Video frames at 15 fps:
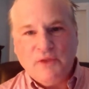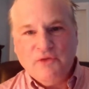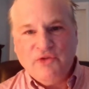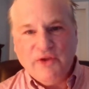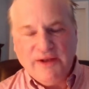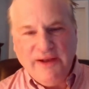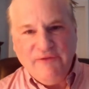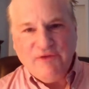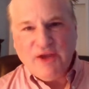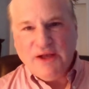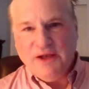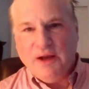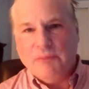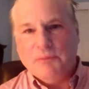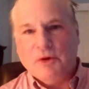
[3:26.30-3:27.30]
a
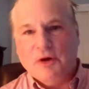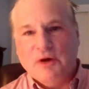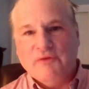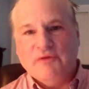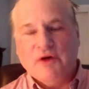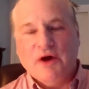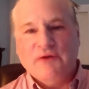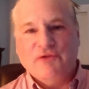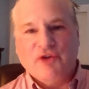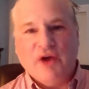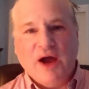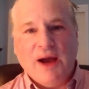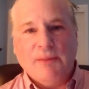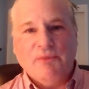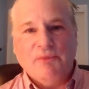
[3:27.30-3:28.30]
significant number of, of
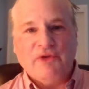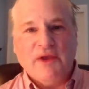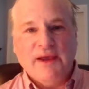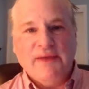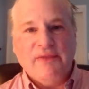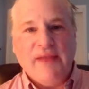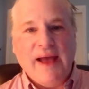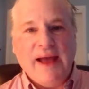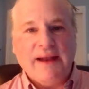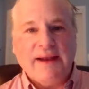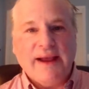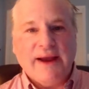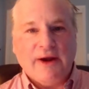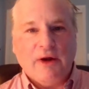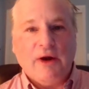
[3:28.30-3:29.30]
jobs in
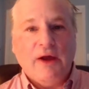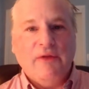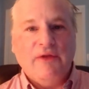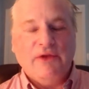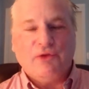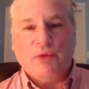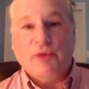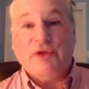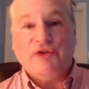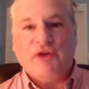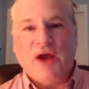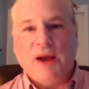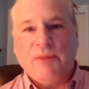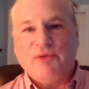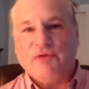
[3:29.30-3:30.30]
that era. These were the
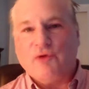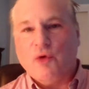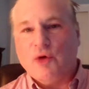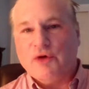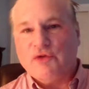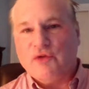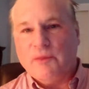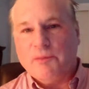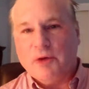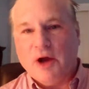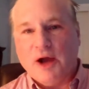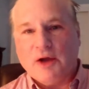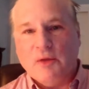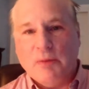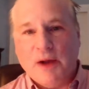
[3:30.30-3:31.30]
jobs, of course, that
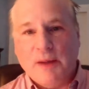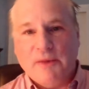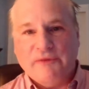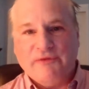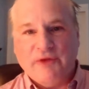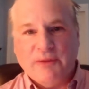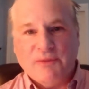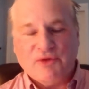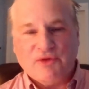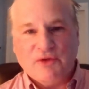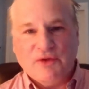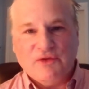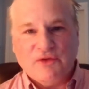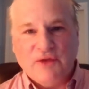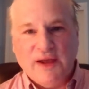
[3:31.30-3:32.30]
Barack Obama
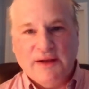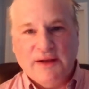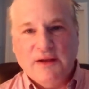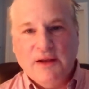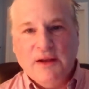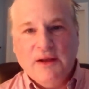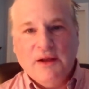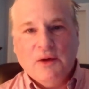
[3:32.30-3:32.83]
famously said